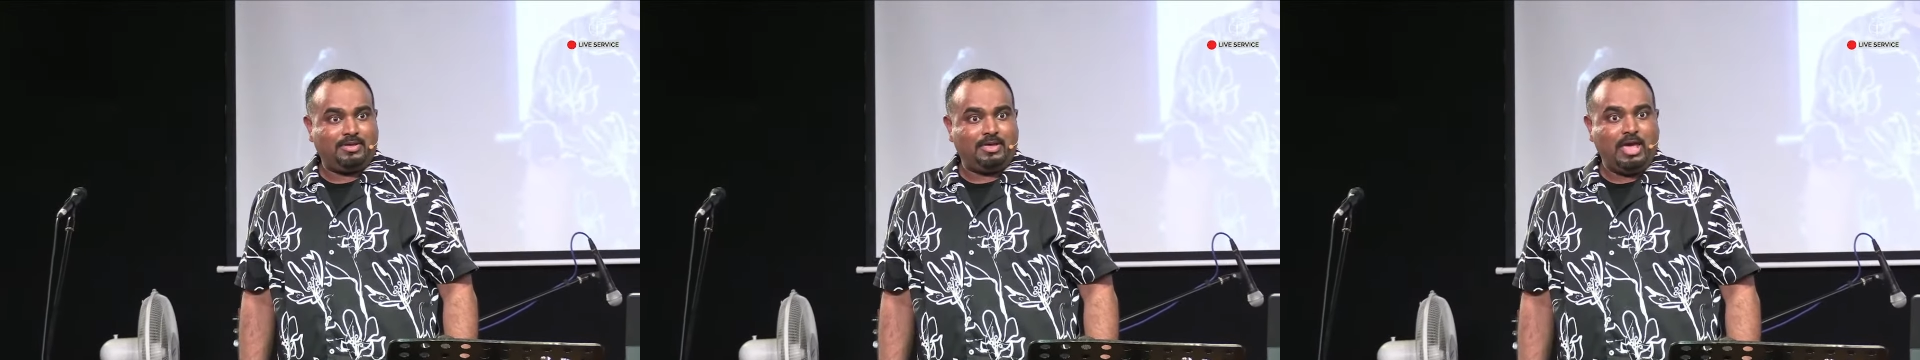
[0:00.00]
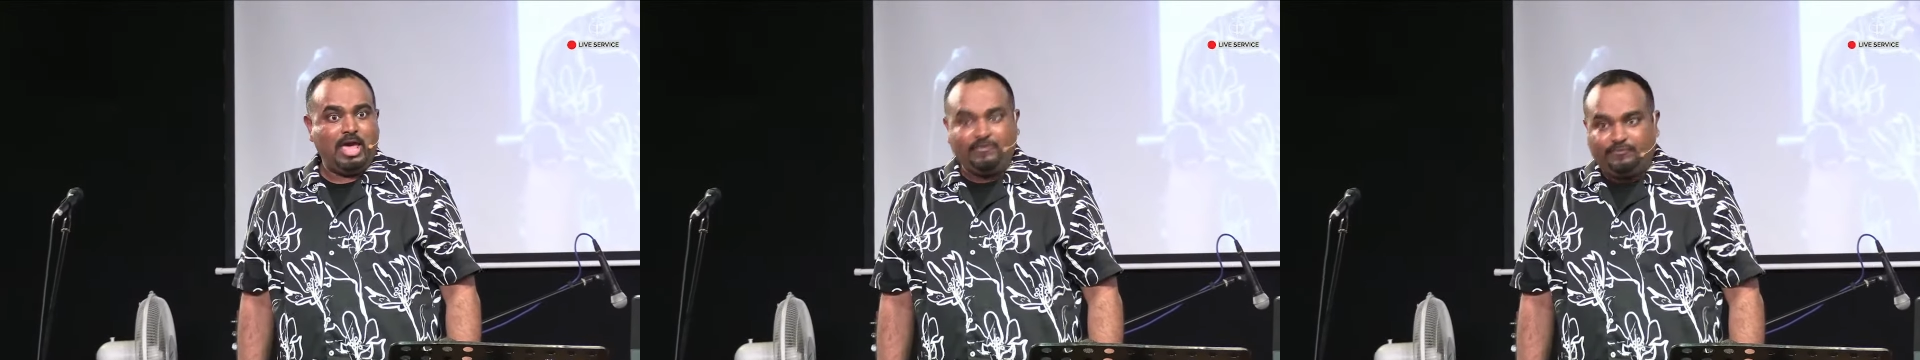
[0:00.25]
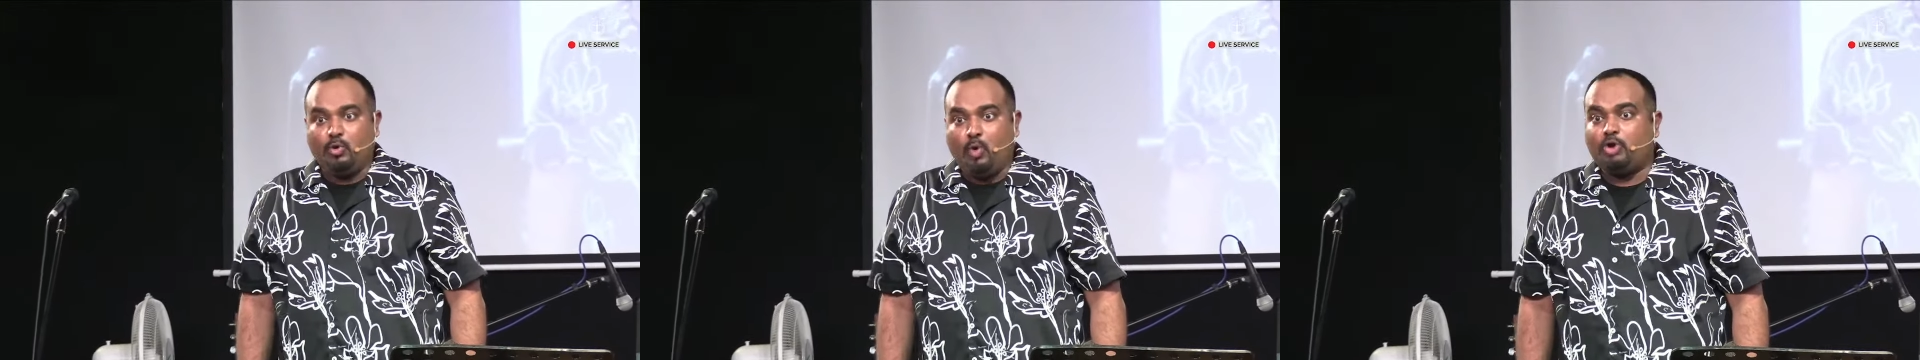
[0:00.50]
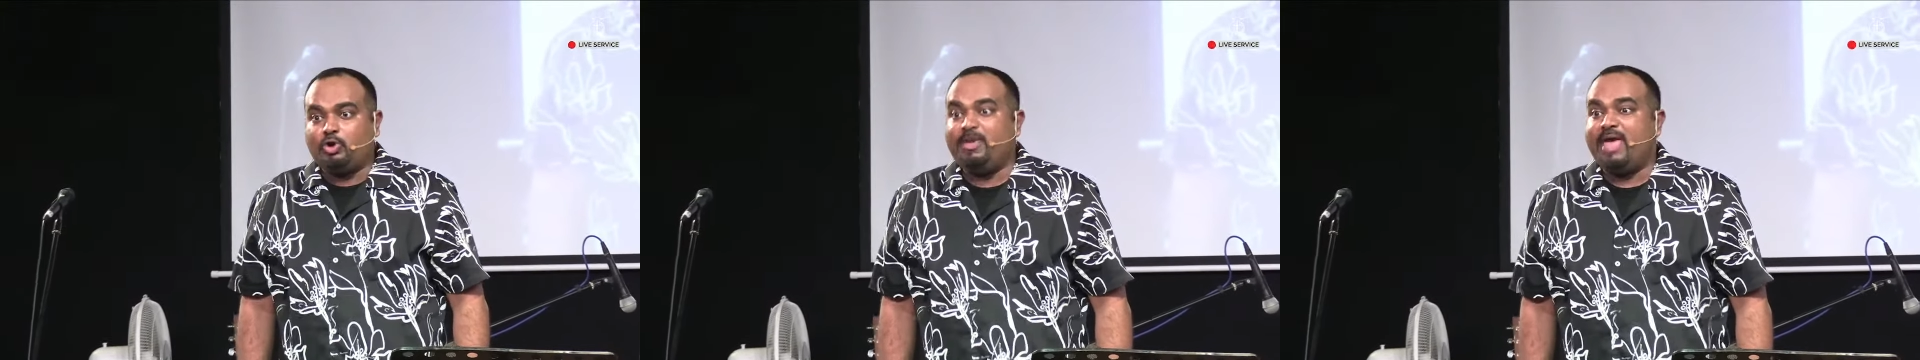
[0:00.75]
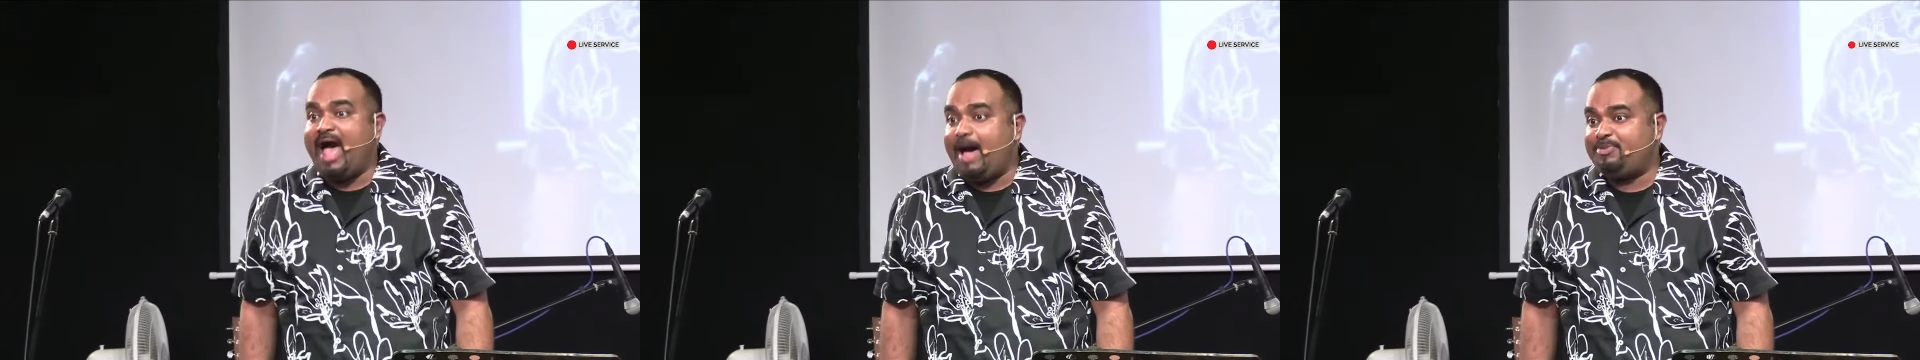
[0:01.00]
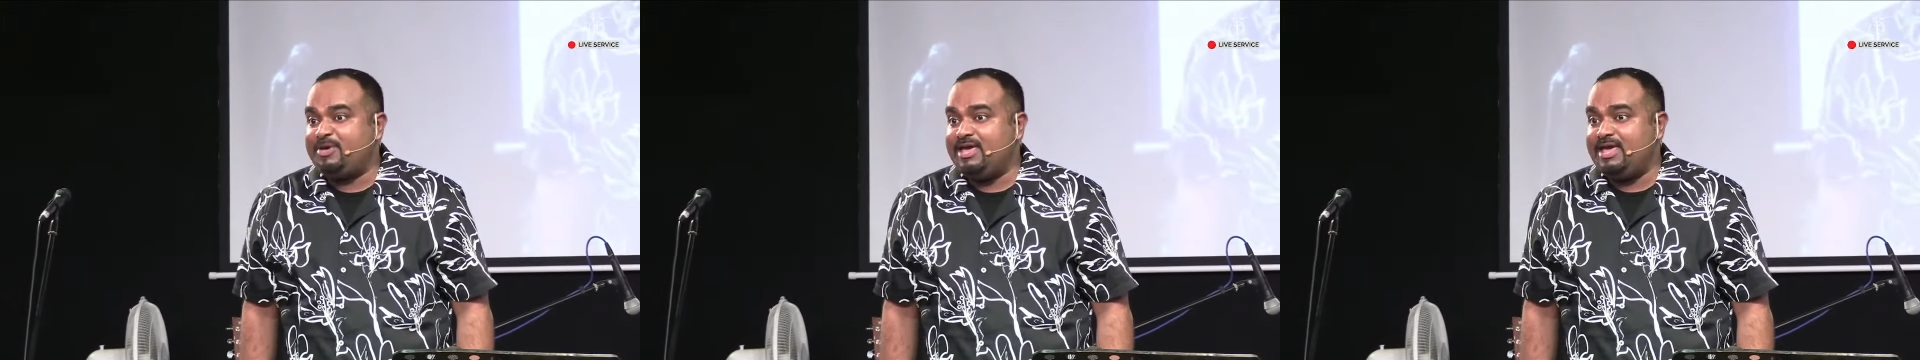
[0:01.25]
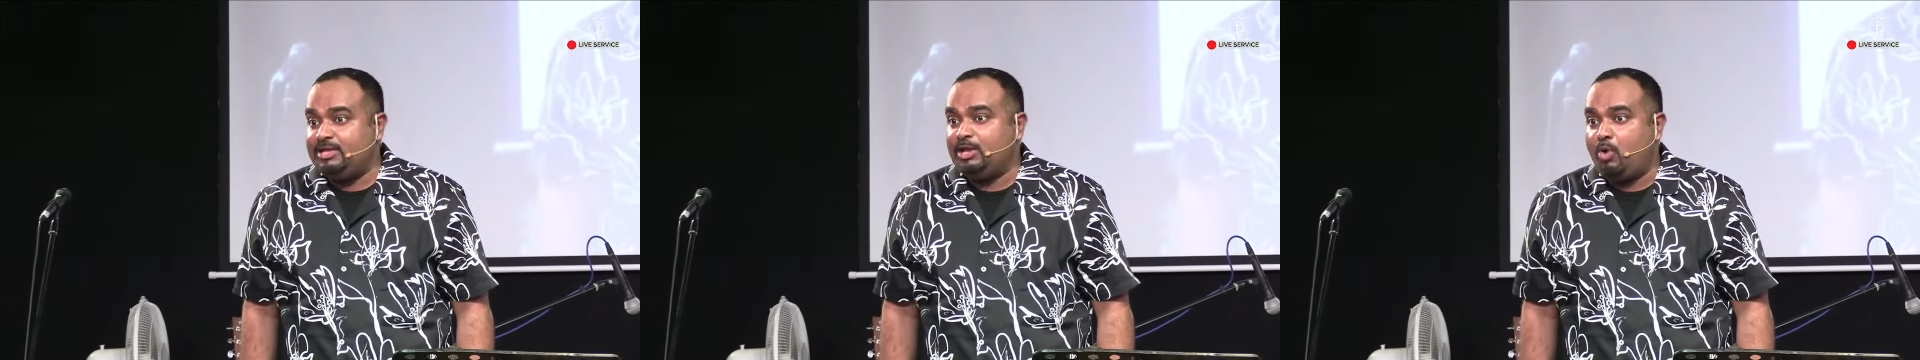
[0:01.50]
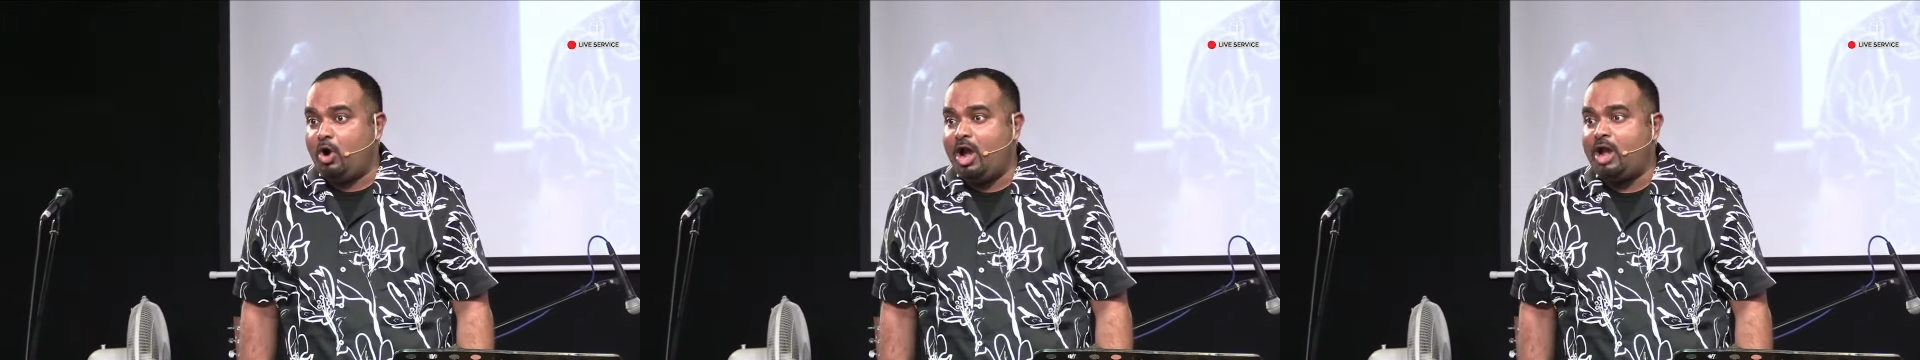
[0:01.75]
If you want to be happy in the
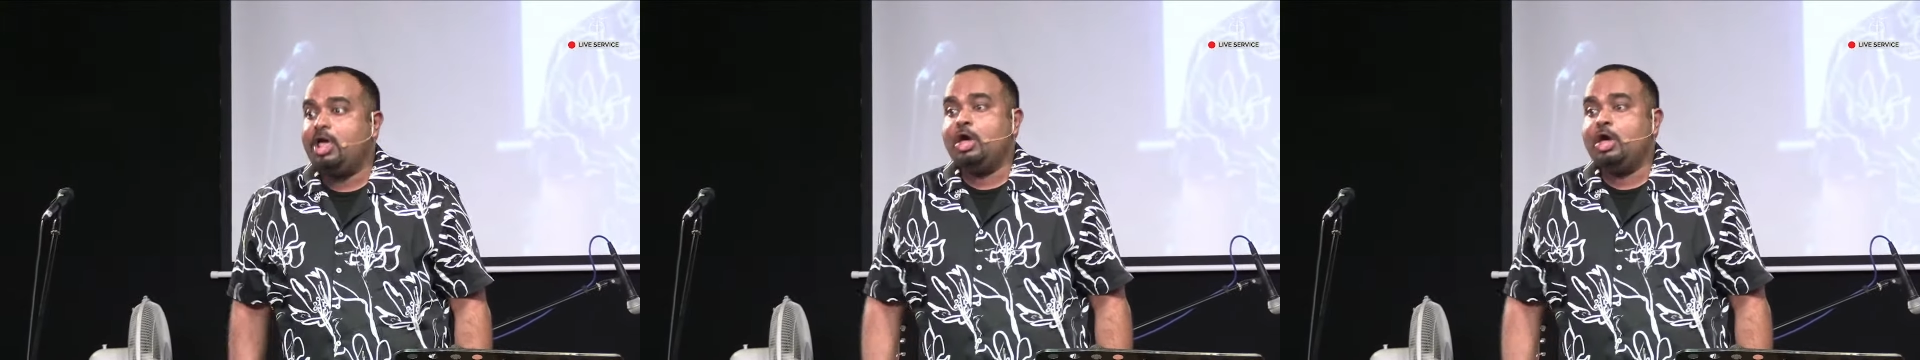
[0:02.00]
world,